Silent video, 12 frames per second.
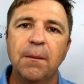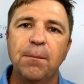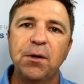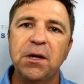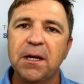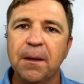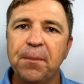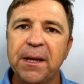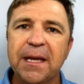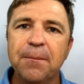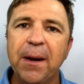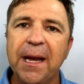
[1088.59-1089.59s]
Put it in a
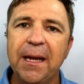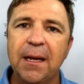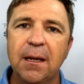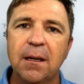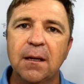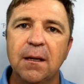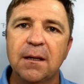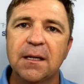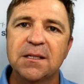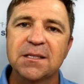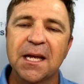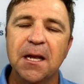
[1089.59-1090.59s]
piggy bank
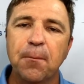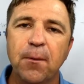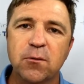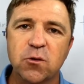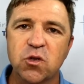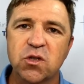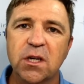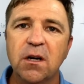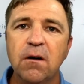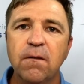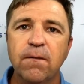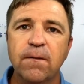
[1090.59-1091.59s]
and set it up on your
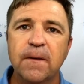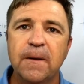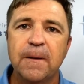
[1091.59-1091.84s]
shelf,